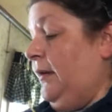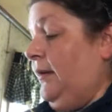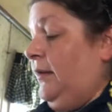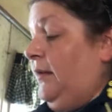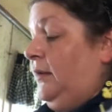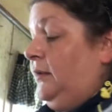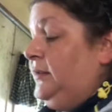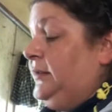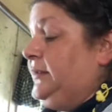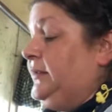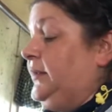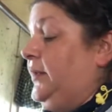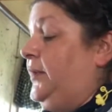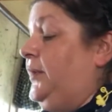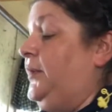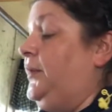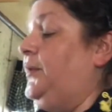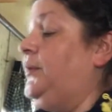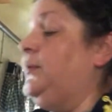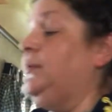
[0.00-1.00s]

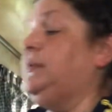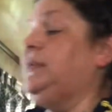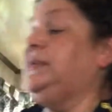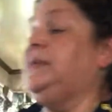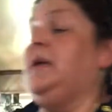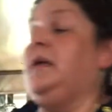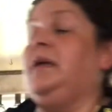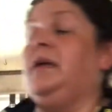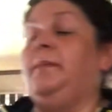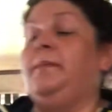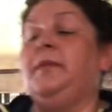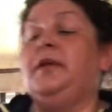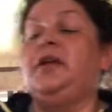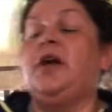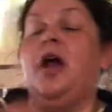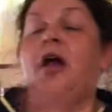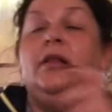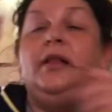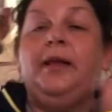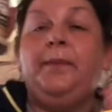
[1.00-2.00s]
Also some
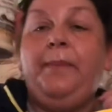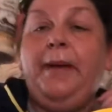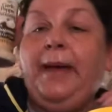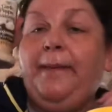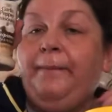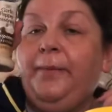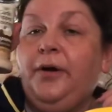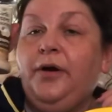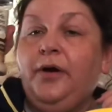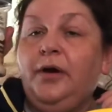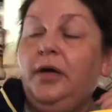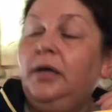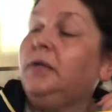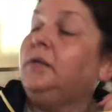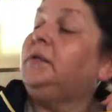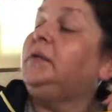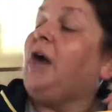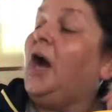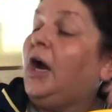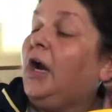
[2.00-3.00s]
garlic pepper,
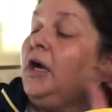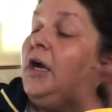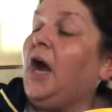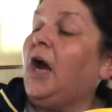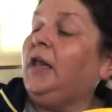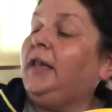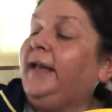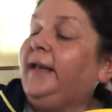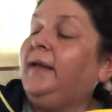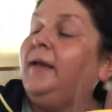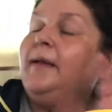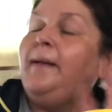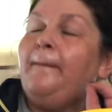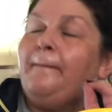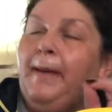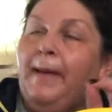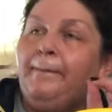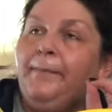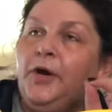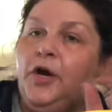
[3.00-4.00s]
gar garlic
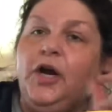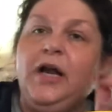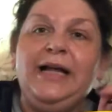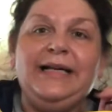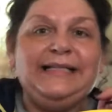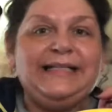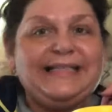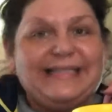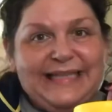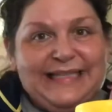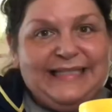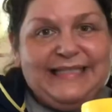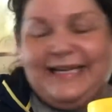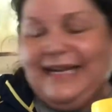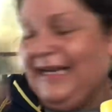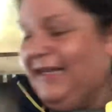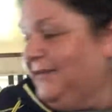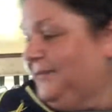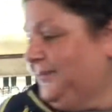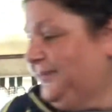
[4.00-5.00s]
pepper
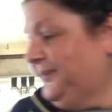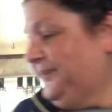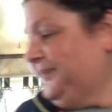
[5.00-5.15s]
seasoning.